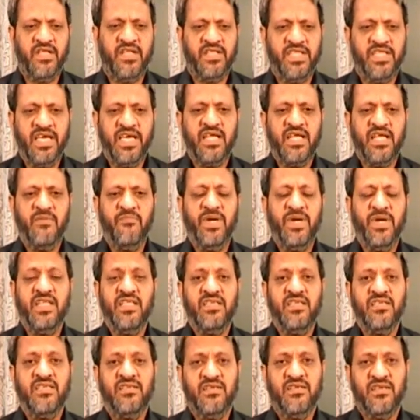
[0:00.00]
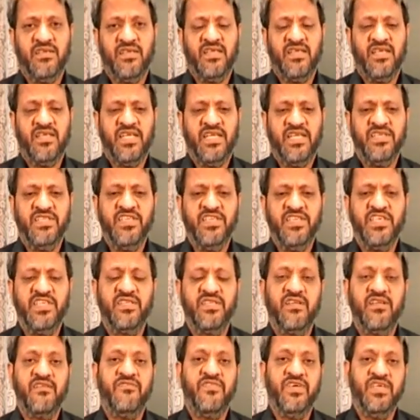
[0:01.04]
There are many
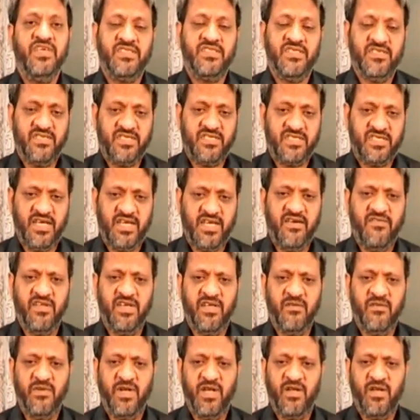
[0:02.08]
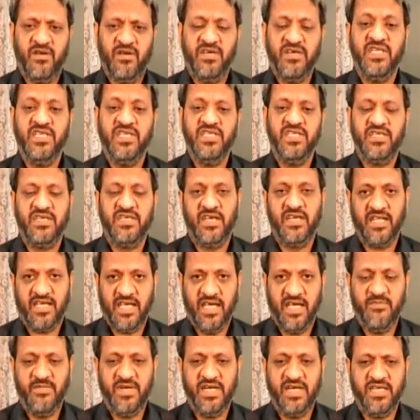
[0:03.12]
additional features available on digital
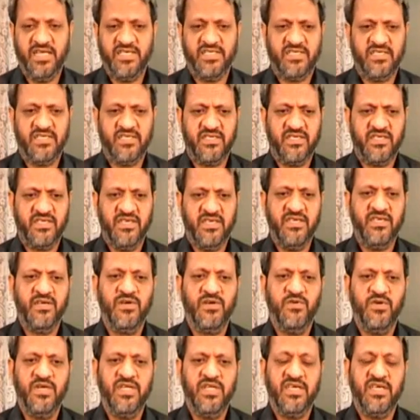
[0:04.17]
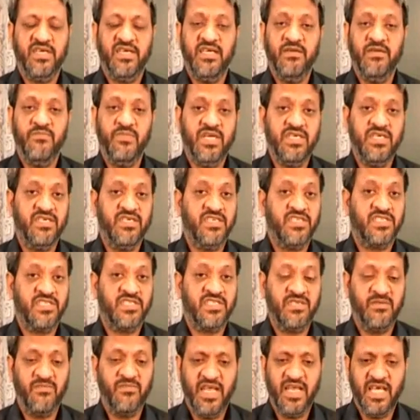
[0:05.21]
cameras including image
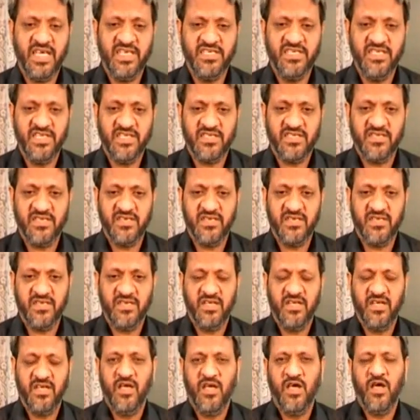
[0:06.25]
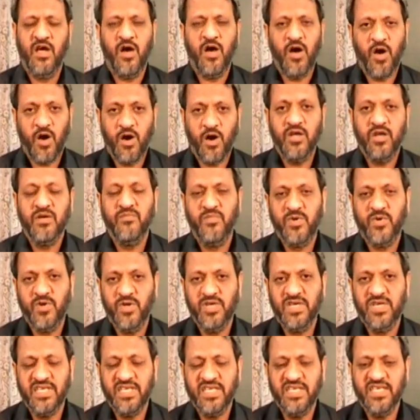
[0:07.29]
stabilization,
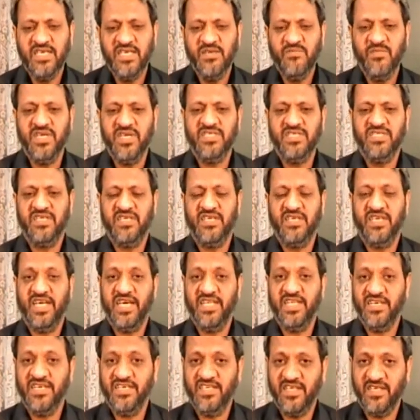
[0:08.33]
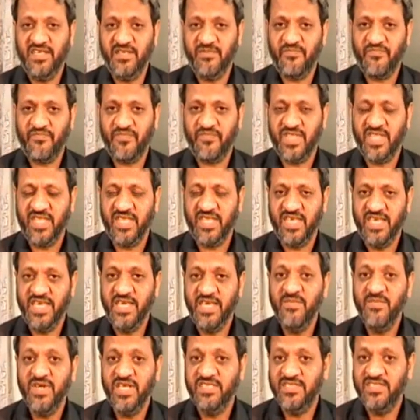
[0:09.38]
onboard image editing,
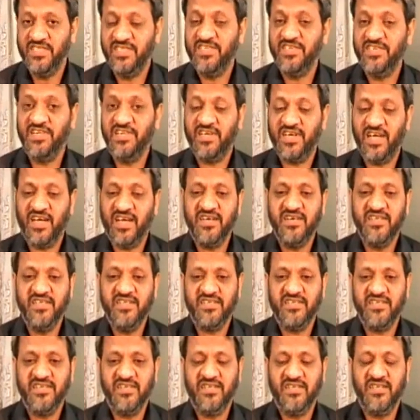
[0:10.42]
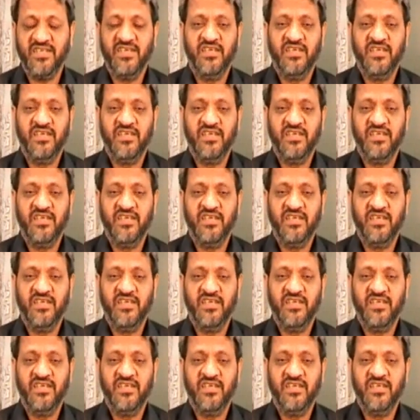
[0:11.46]
image recognition,